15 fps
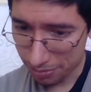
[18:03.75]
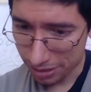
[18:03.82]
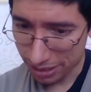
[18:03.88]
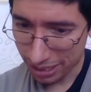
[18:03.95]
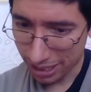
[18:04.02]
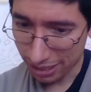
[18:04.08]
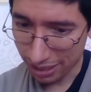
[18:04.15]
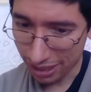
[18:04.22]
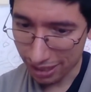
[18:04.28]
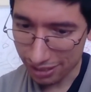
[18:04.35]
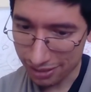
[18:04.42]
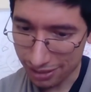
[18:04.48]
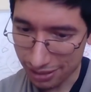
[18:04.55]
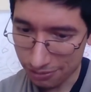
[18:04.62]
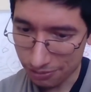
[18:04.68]
Oh yeah, that
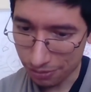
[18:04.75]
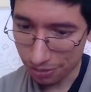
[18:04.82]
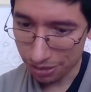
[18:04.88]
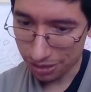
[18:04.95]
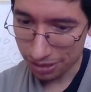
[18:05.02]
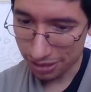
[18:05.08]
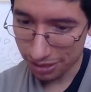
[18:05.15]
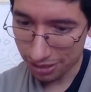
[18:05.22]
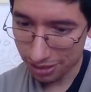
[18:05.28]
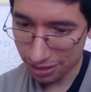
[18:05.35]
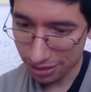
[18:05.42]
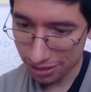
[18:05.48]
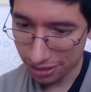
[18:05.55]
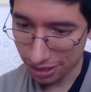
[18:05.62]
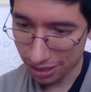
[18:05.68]
is unfortunate.
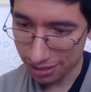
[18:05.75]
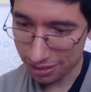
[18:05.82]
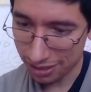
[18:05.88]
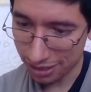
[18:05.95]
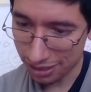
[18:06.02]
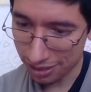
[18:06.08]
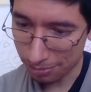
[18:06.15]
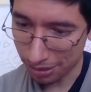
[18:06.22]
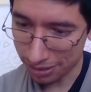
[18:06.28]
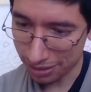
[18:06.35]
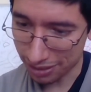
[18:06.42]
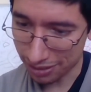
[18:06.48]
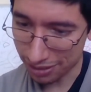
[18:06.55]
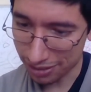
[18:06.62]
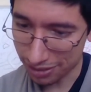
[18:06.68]
That is not in the best
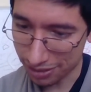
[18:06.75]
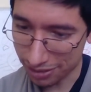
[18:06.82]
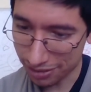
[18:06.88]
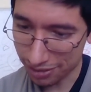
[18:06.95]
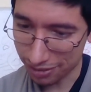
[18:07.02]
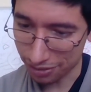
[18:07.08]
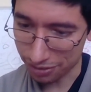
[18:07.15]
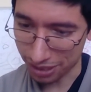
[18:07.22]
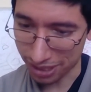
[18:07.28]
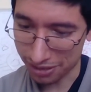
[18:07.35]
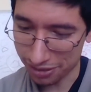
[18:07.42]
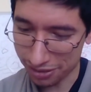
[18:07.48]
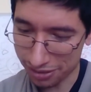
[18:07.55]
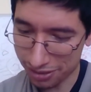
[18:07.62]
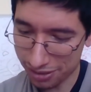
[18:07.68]
condition, those
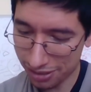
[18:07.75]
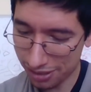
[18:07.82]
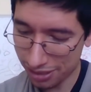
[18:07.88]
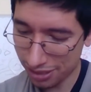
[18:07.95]
edges.